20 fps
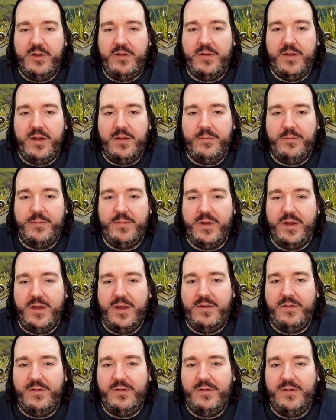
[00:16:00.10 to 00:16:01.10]
it's not, I
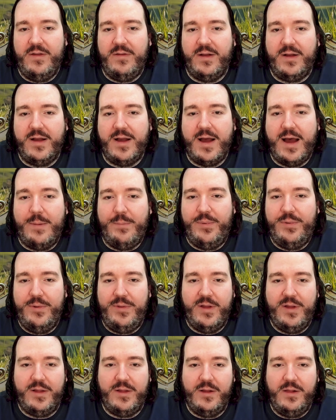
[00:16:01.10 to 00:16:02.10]
guess, it's a cup,
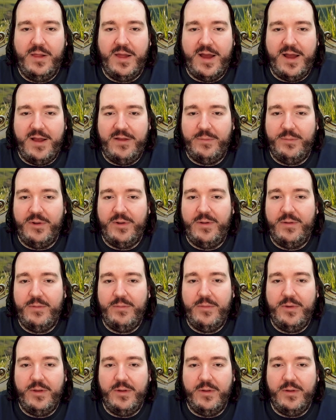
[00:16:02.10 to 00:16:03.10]
not a glass, but,
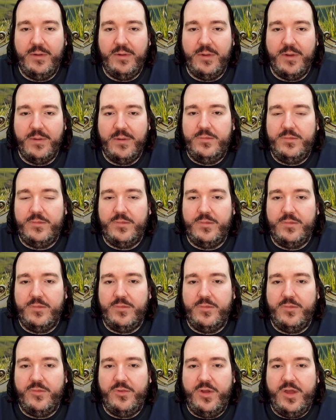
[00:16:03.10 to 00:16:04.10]
you
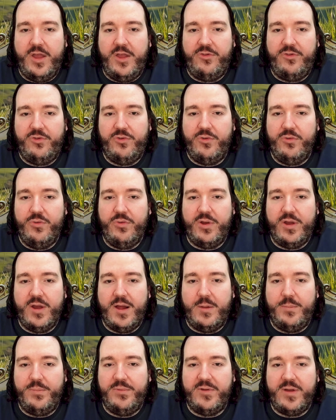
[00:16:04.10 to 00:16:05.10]
know, as to
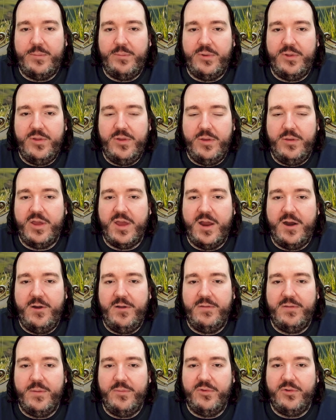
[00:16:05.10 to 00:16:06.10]
help somebody
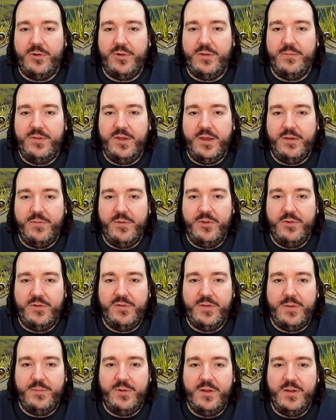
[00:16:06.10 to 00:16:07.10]
carry some sort of liquid or
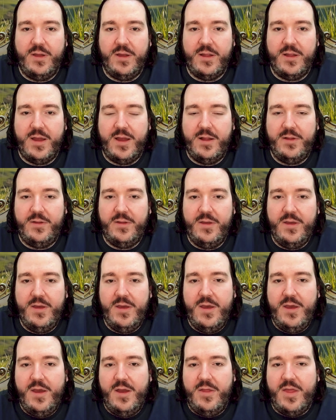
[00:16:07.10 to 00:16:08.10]
something like that.
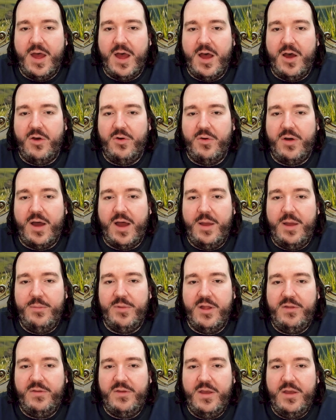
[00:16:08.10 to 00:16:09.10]
Now, I'm
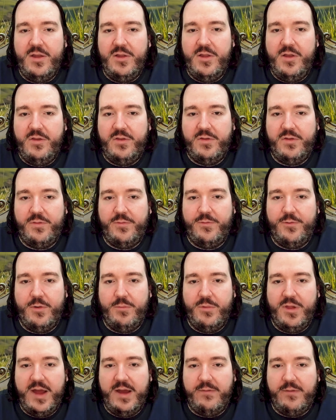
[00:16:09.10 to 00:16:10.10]
not saying this
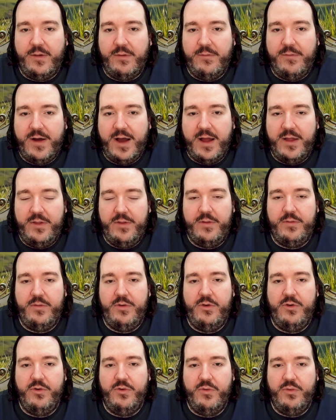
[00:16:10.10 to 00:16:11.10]
from level 1.
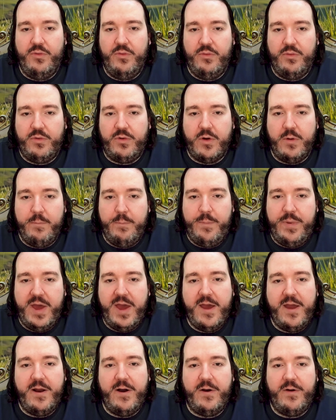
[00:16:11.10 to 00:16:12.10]
You
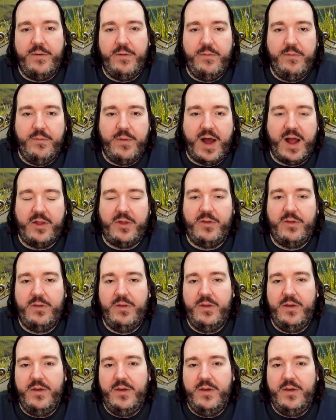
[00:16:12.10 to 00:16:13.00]
compare what